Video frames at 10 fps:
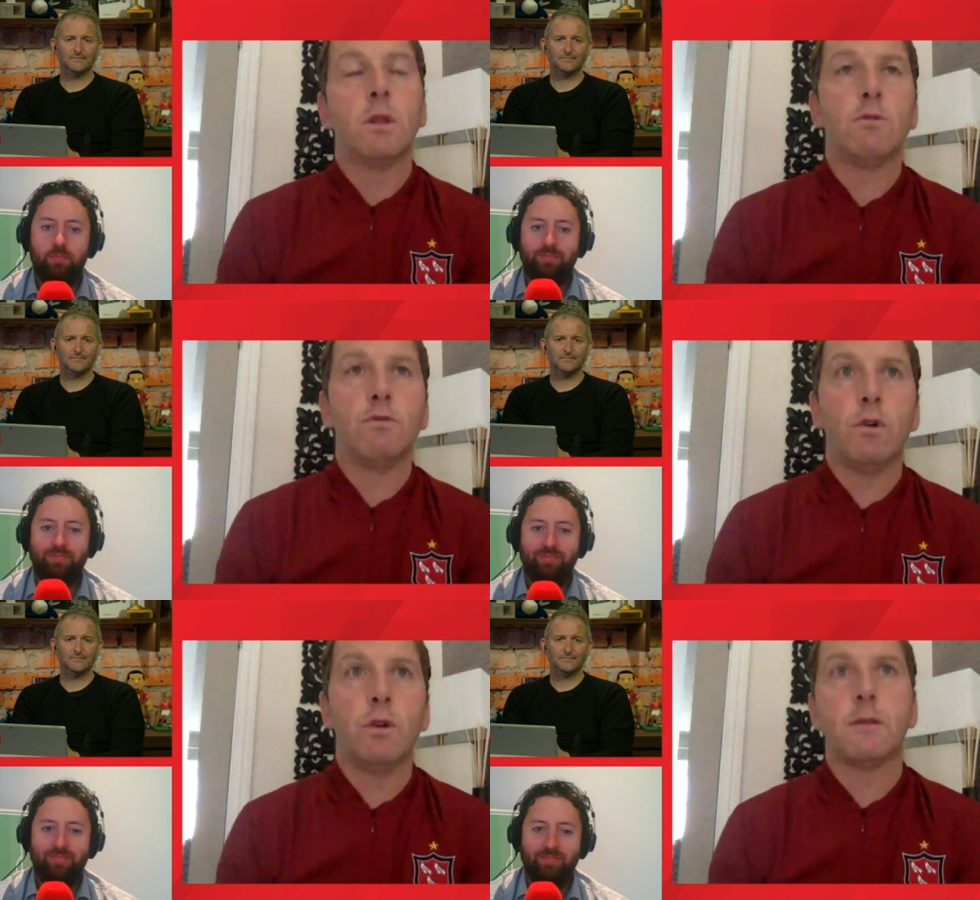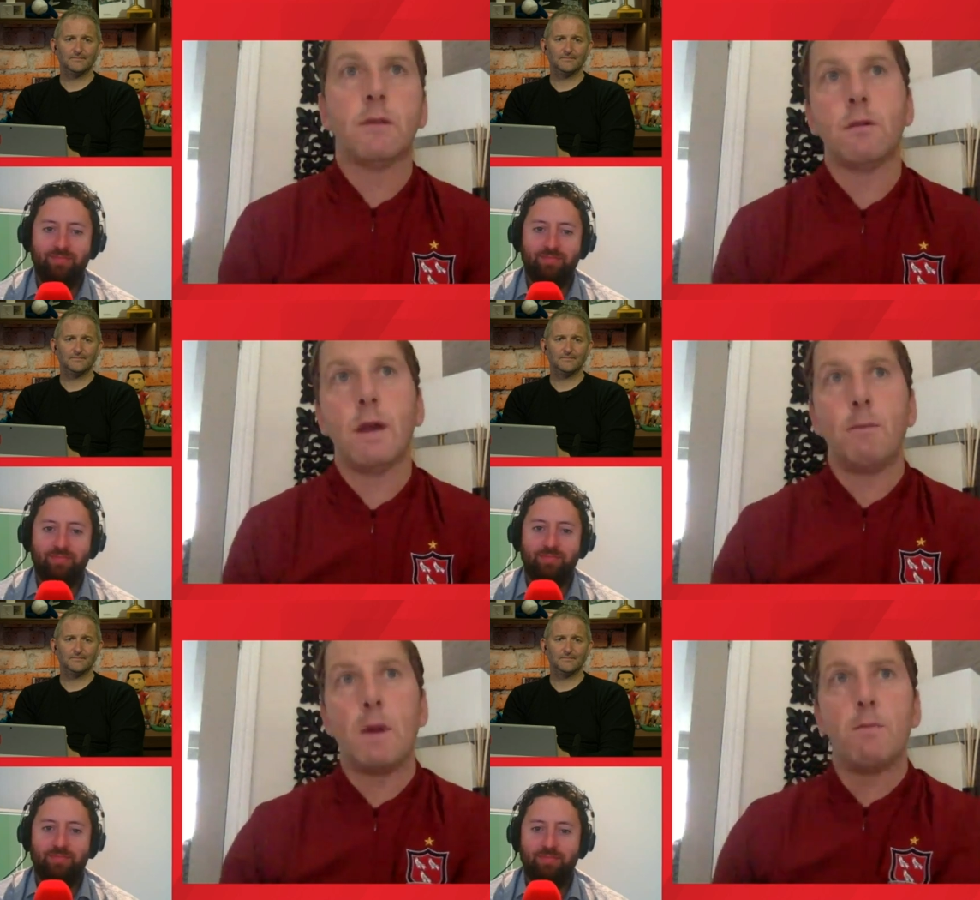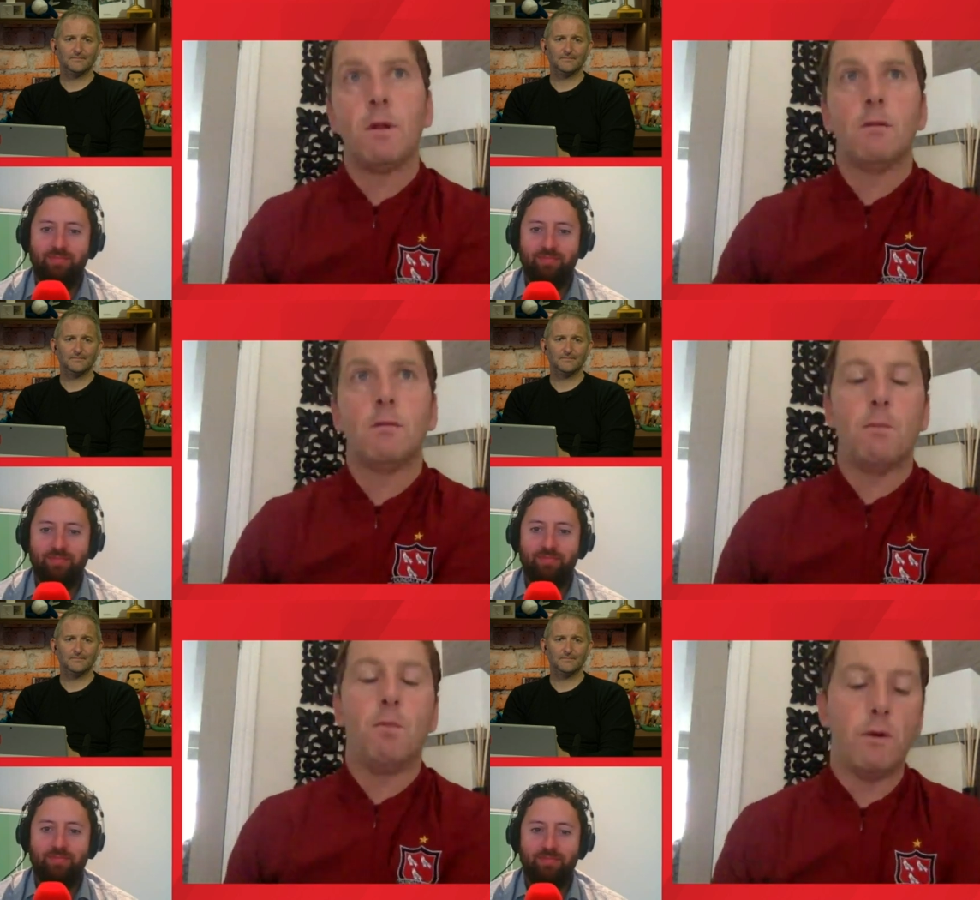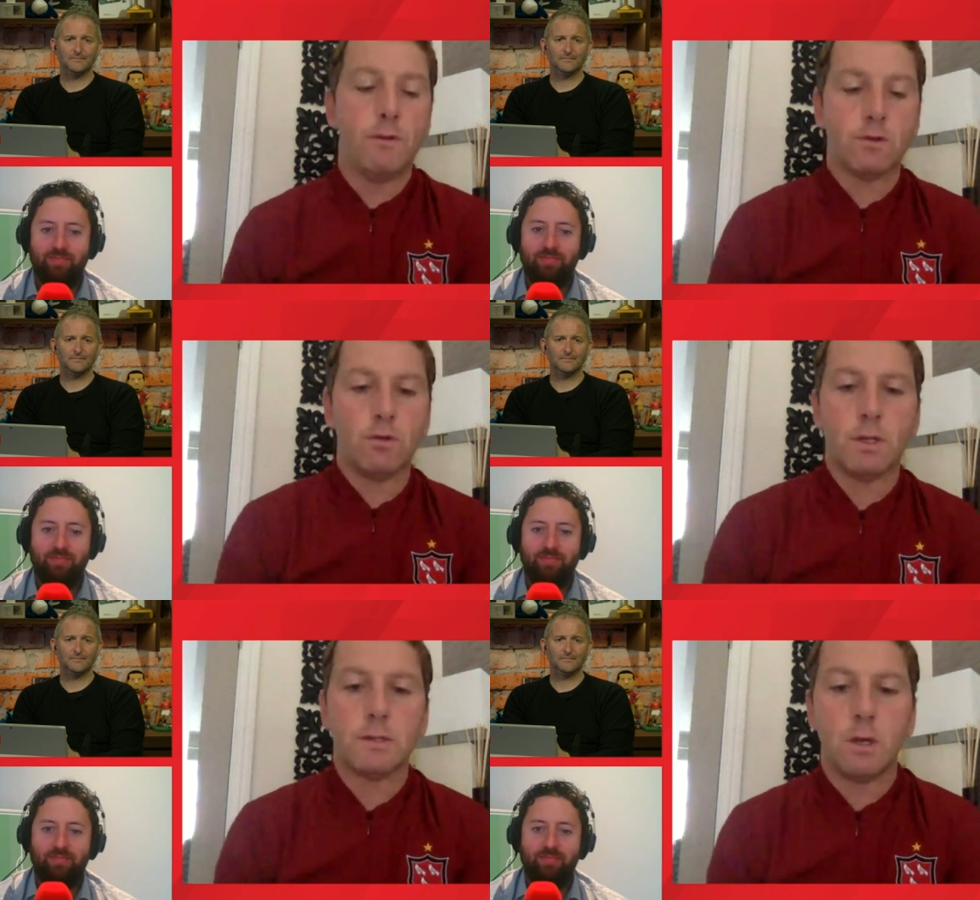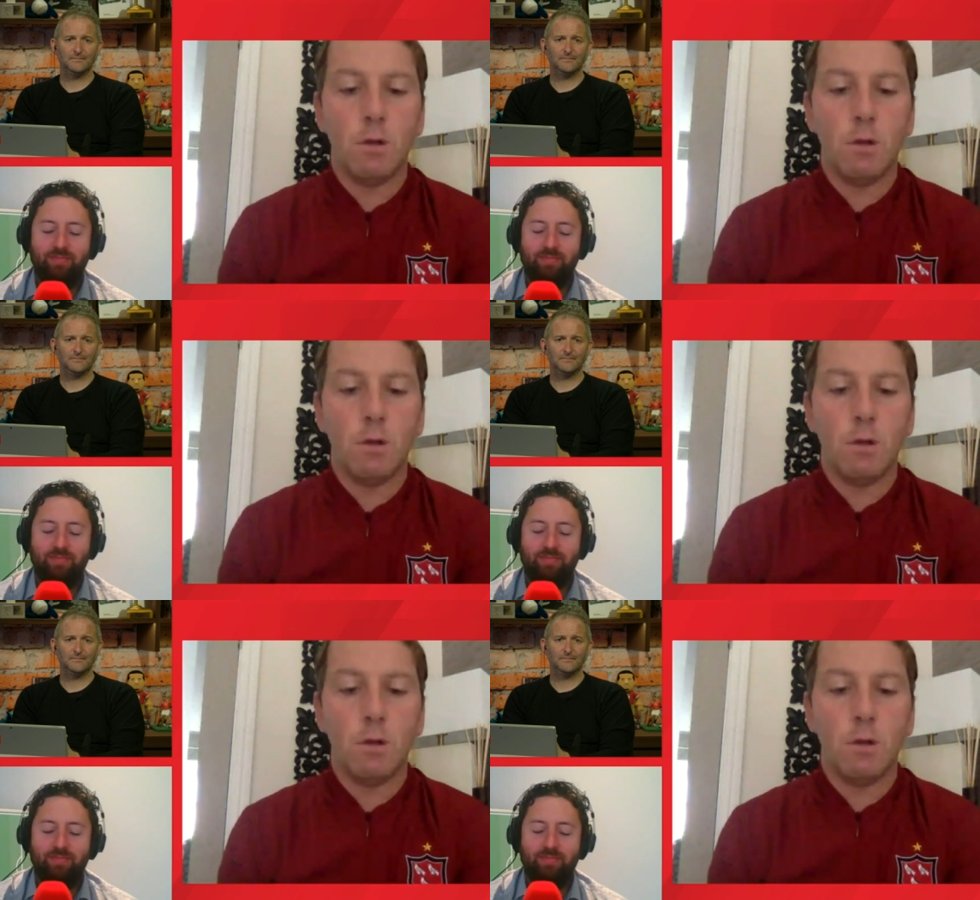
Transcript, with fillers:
Speaker 1: we don't run it. Uh, people above us run it.